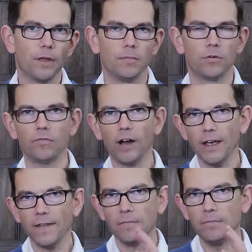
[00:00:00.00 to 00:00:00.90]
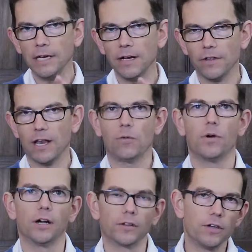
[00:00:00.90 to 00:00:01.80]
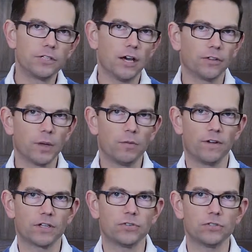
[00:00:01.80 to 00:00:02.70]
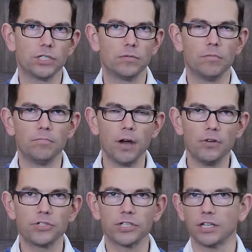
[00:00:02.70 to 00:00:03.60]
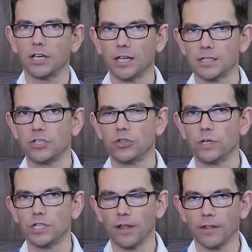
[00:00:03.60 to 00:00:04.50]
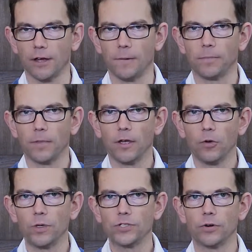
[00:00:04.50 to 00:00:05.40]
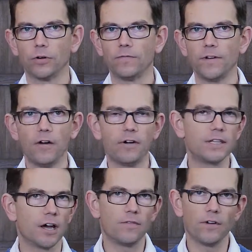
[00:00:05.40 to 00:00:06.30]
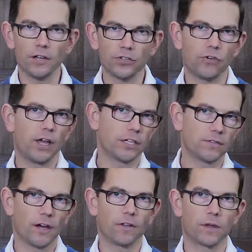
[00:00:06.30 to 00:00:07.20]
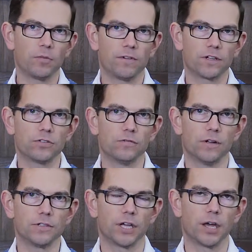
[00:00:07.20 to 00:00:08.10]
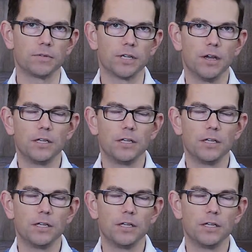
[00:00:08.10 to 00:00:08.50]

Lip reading: But right in the middle of the network, those healthcare professionals who were most connected to each other, we saw a very diverse range of healthcare professional role types.